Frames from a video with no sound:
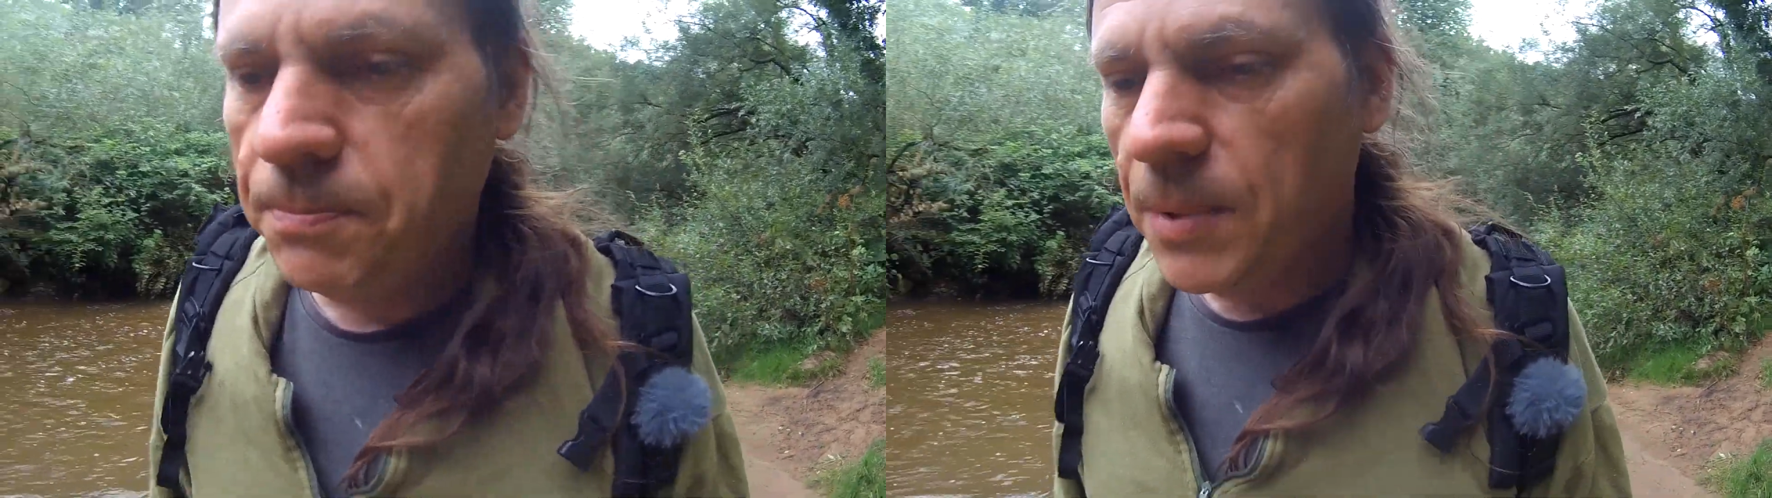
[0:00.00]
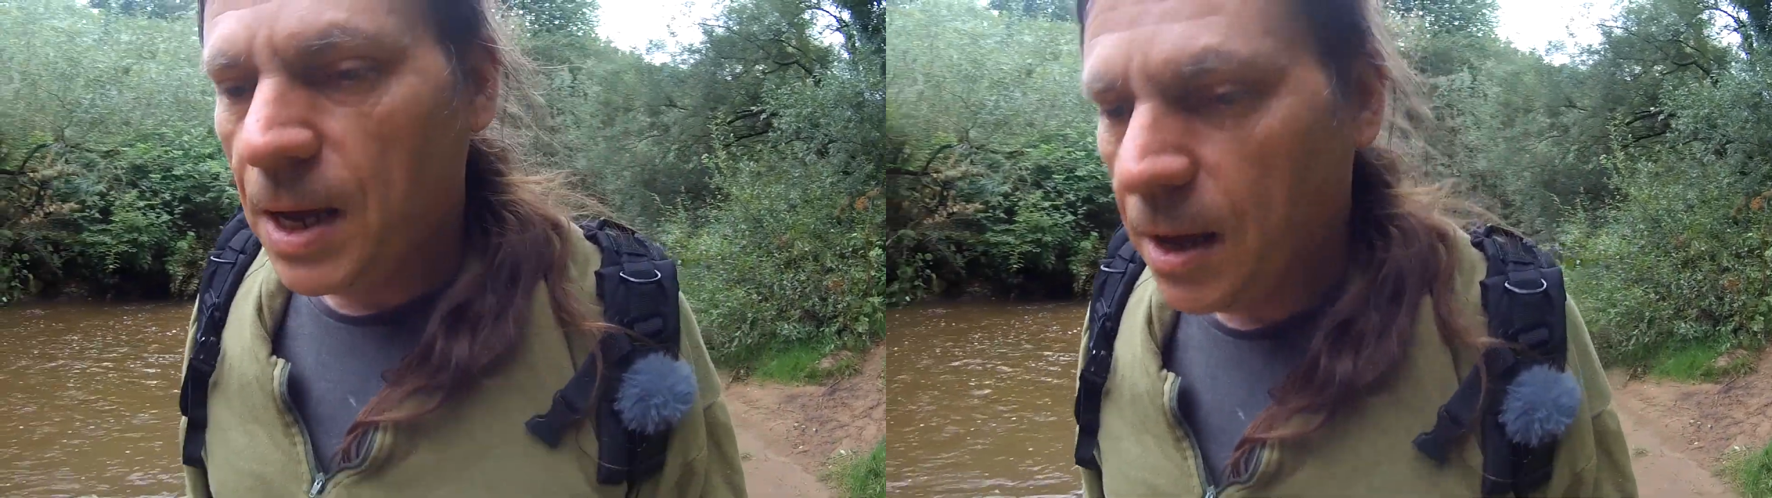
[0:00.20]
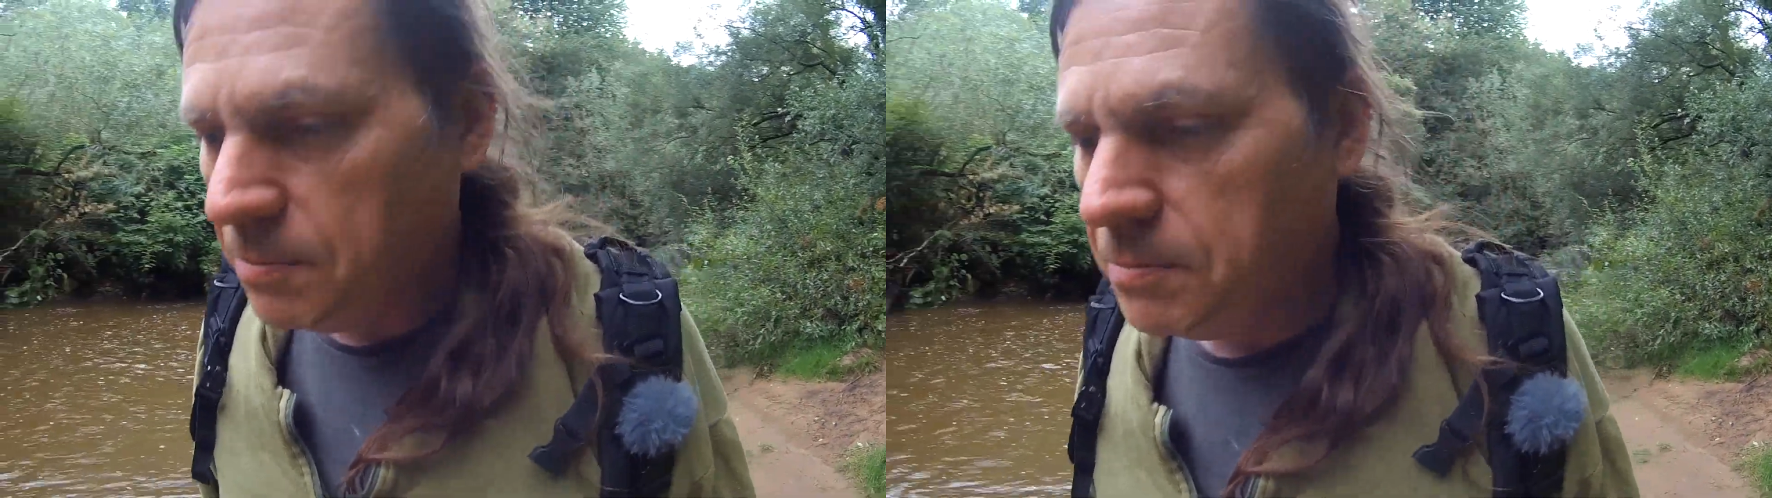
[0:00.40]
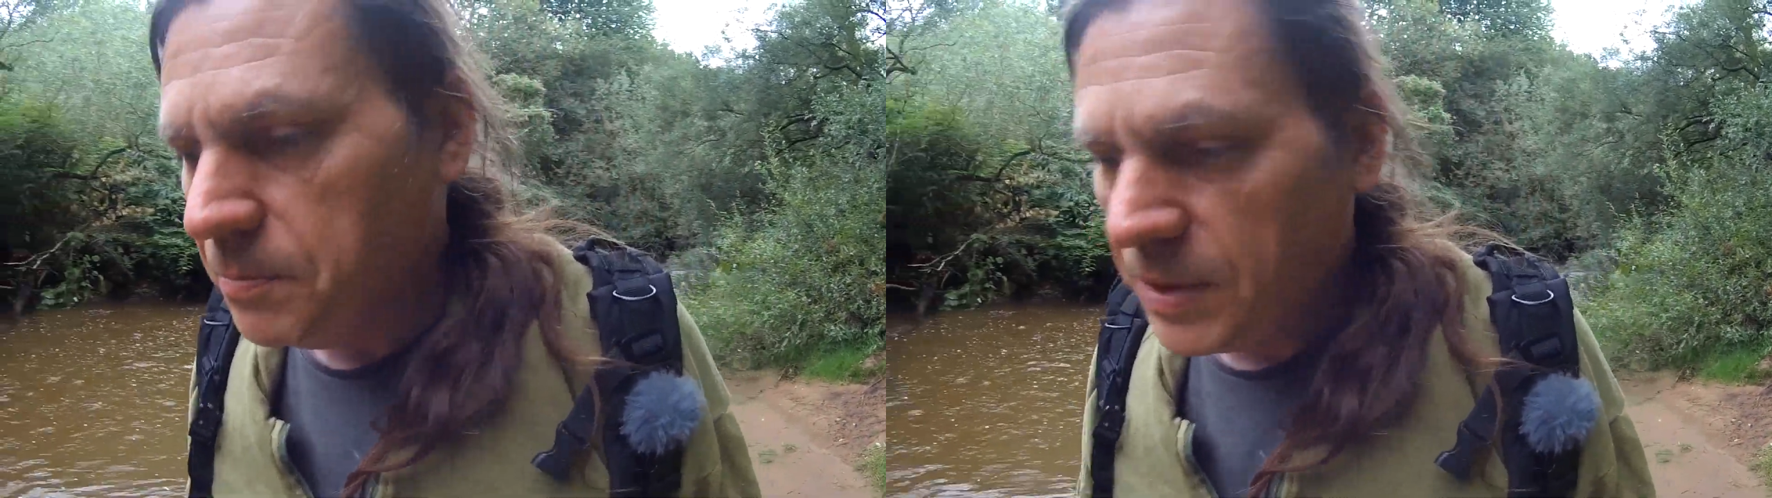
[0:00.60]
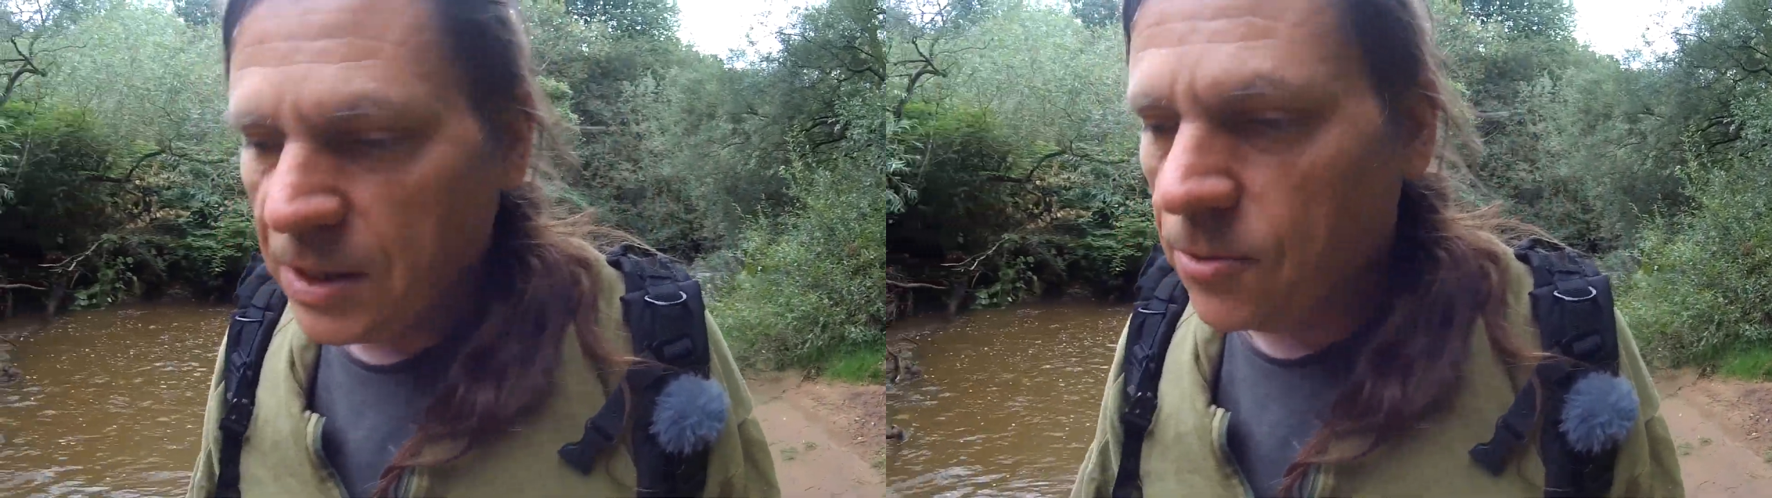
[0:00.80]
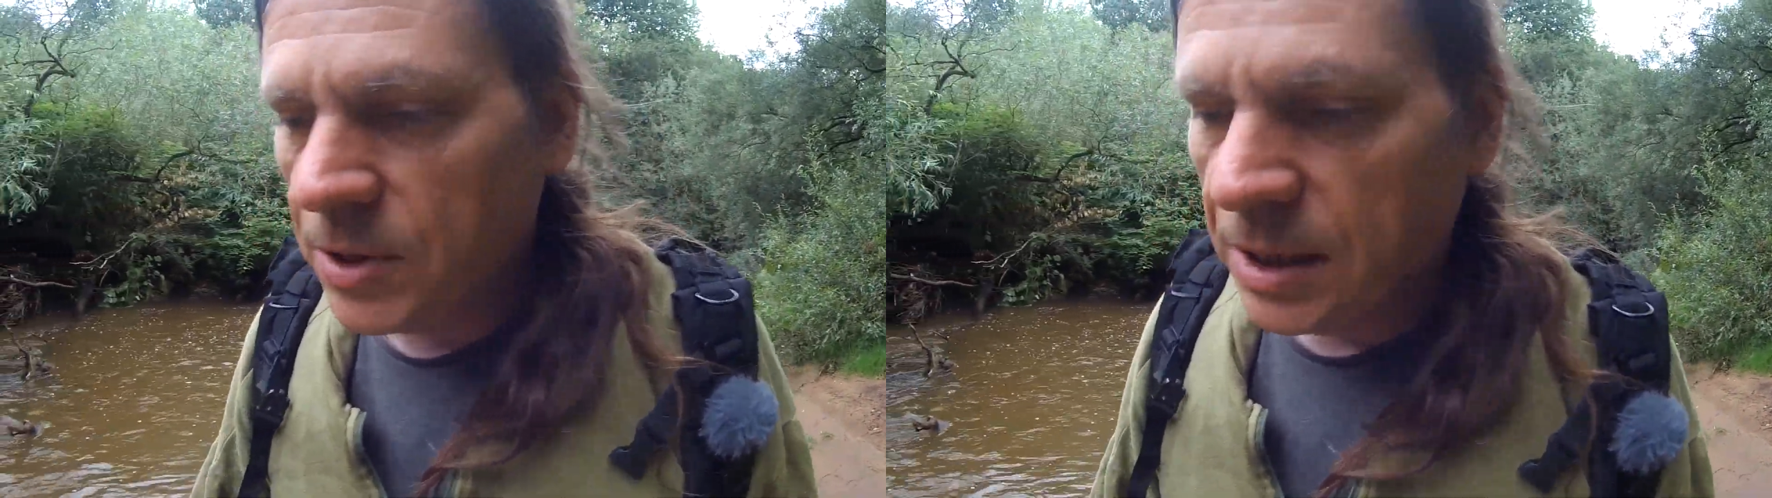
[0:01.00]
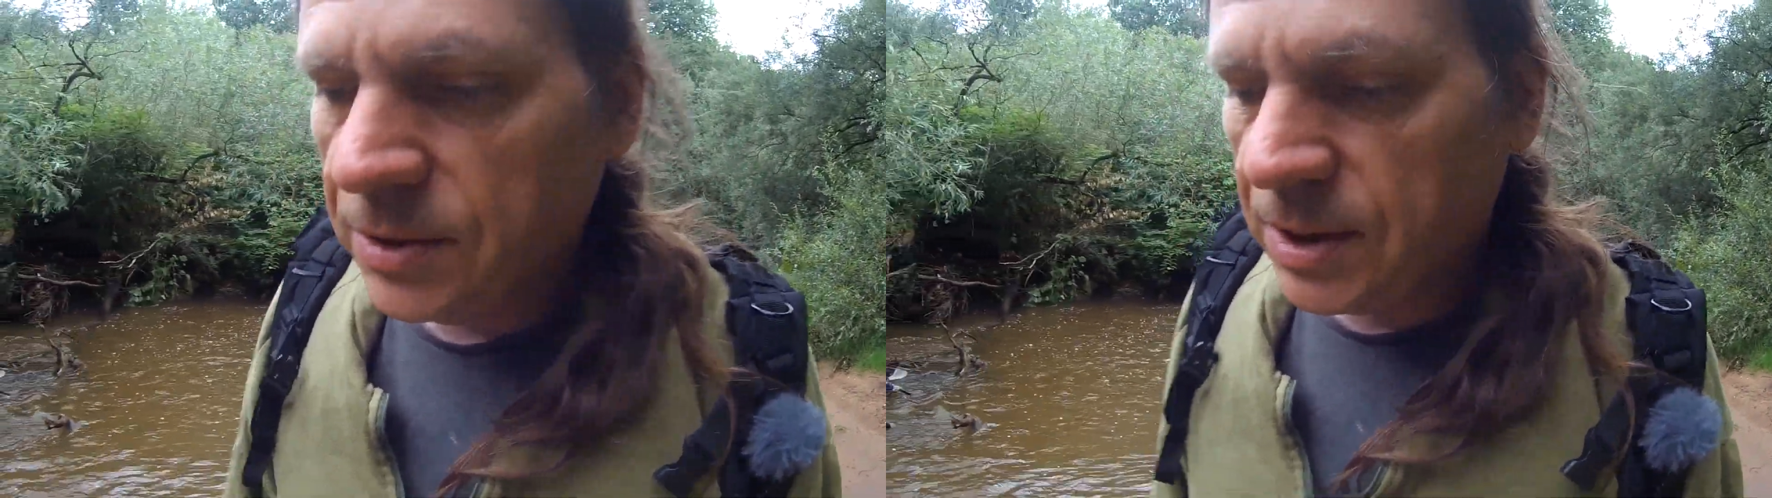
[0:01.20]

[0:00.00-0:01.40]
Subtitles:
the audience,